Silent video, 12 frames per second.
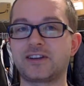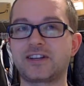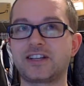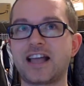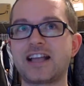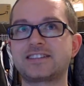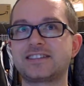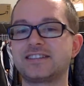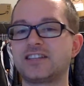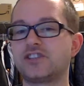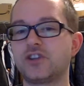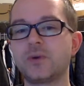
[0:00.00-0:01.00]
classes
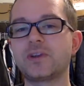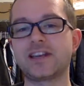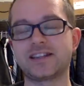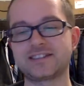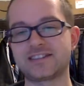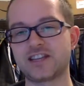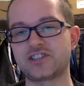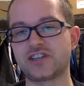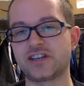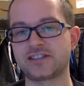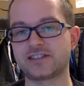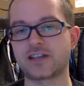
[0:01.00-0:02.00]
that don't get
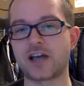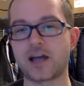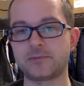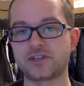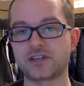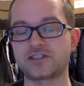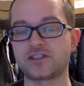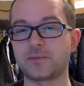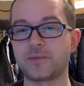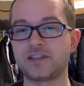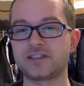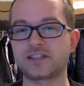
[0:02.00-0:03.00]
instantiated into objects. They're
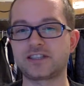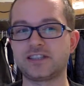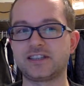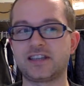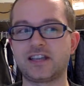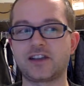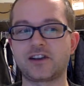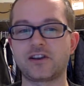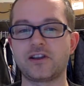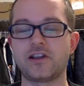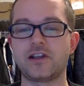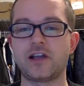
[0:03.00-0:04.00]
basically there
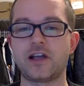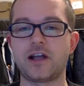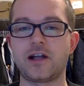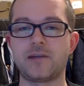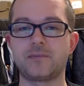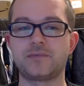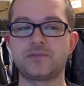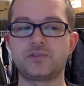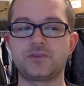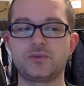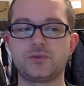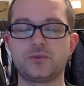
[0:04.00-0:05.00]

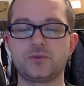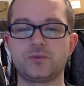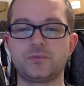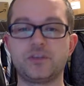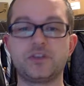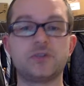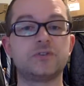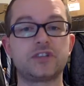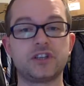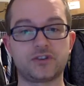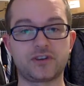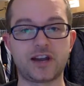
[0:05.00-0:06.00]
to be used
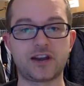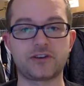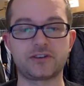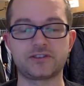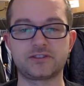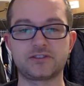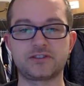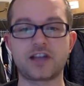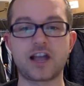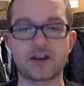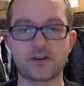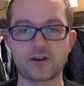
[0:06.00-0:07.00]
in your inheritance
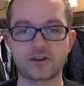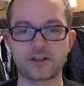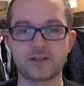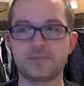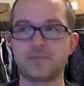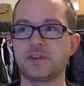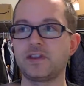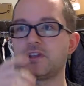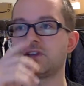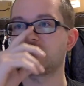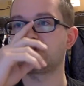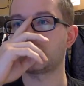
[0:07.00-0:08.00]
hierarchy.
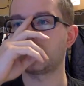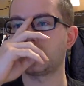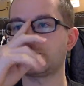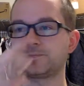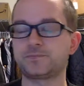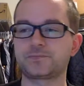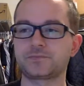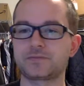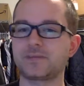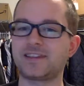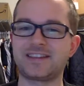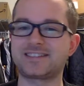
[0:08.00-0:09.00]
So
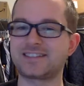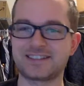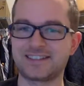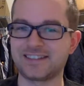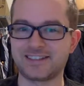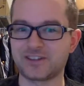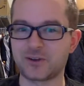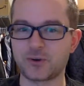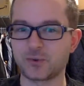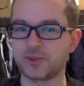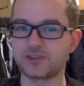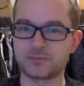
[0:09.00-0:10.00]
that's not the
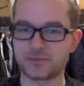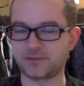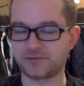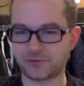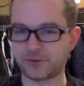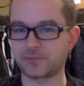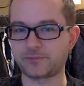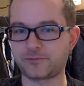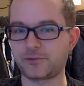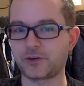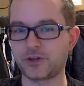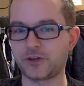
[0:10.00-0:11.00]
whole reason, but
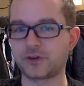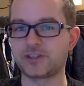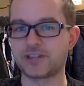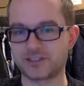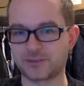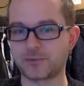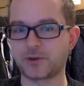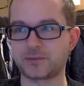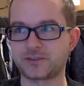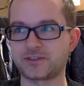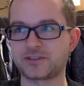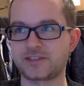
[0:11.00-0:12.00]
for your intents and
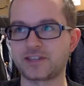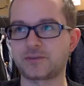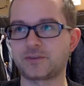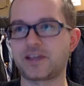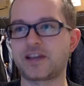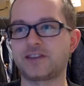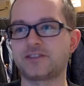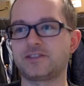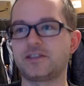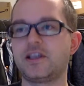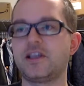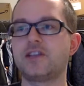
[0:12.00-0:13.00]
purposes, that's what that is.
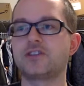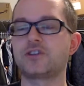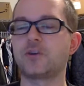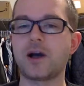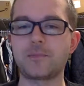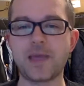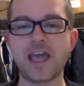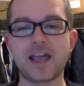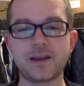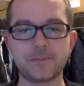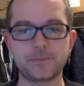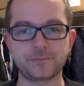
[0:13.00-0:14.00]
So a
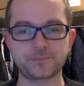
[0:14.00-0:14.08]
pet